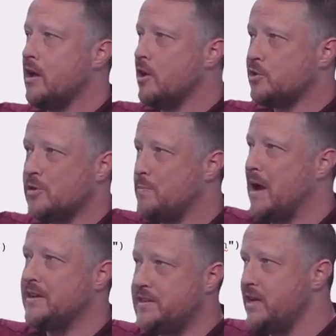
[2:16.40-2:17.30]
so
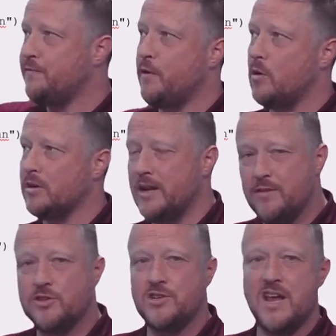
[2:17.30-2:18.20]
by default an
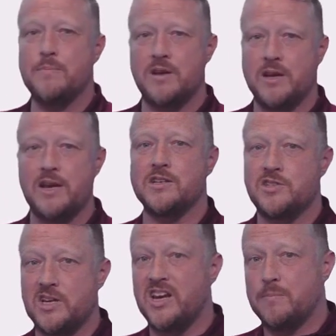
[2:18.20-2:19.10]
if statement in
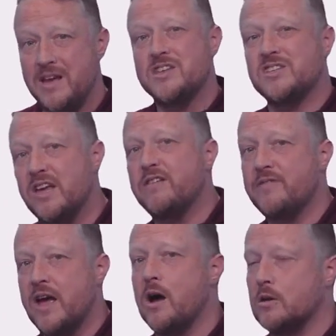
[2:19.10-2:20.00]
scheme is
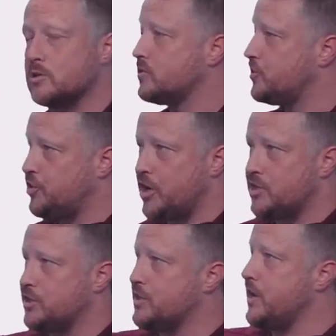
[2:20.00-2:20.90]
if else
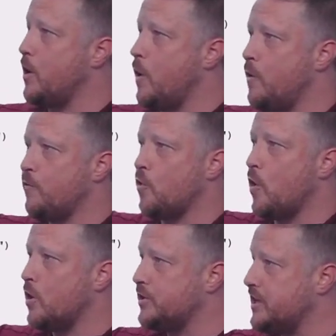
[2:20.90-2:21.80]
just the
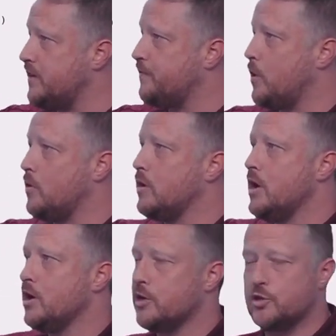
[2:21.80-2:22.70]
overall default
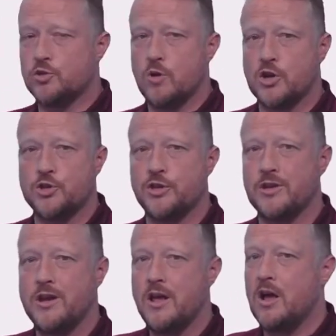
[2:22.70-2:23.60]

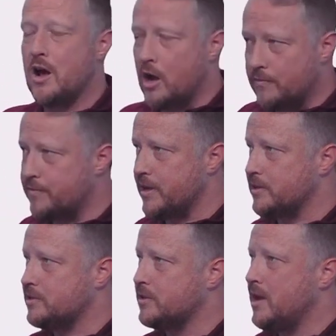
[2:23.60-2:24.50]
construction of
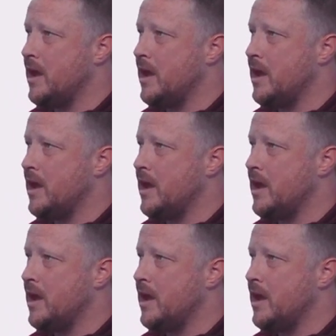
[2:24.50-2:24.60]
this